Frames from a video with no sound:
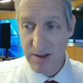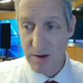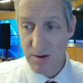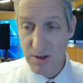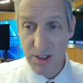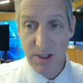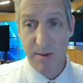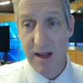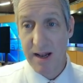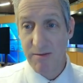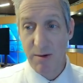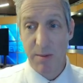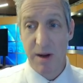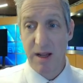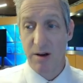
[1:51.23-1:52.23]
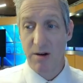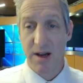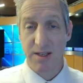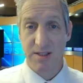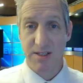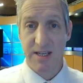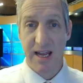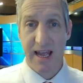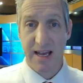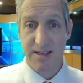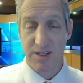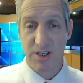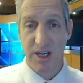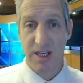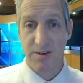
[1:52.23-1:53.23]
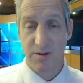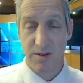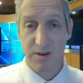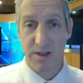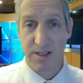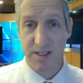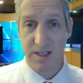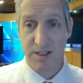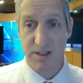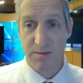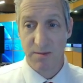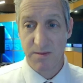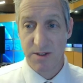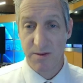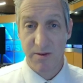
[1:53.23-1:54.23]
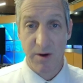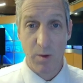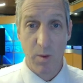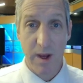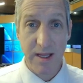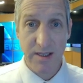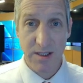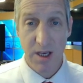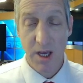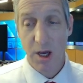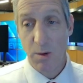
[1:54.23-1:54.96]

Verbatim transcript: So just about everybody across the state has a chance for, to see some severe winds,